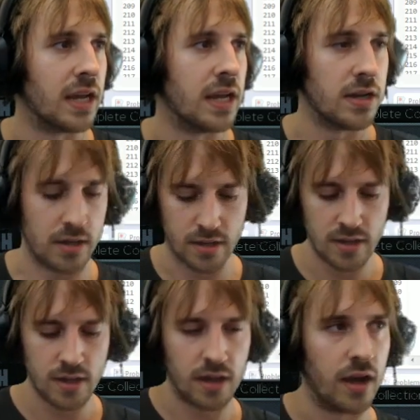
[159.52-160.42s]
in
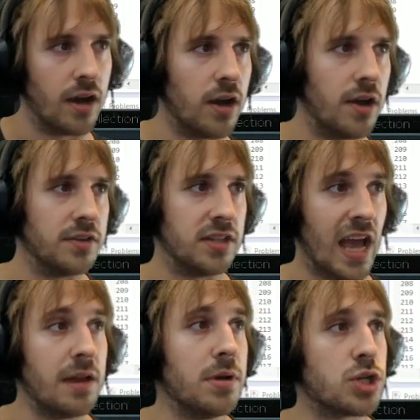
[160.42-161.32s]
the
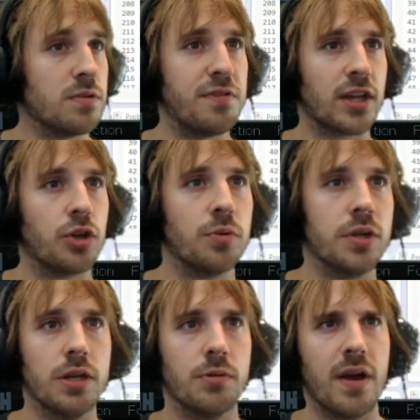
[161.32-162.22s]
animation
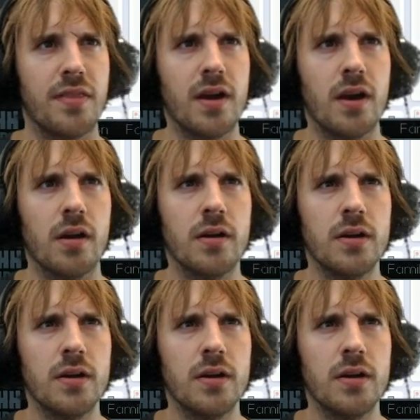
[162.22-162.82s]
factory right there,